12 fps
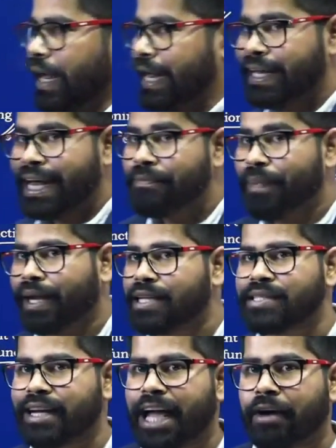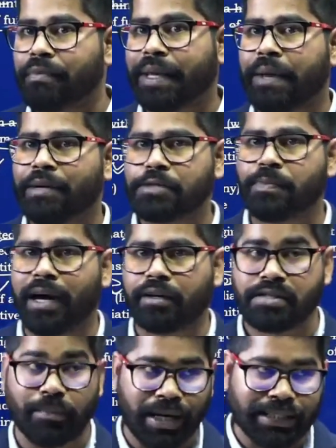India and Pakistan have become its part.
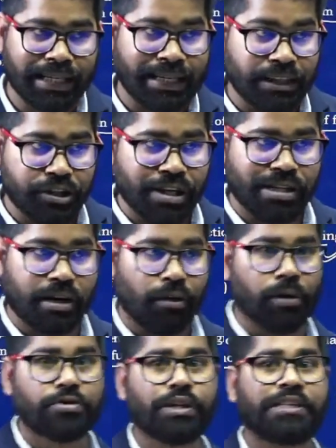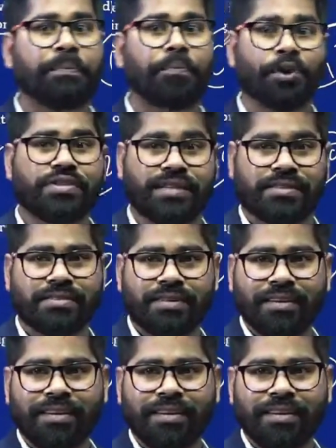Some other countries are also in the process.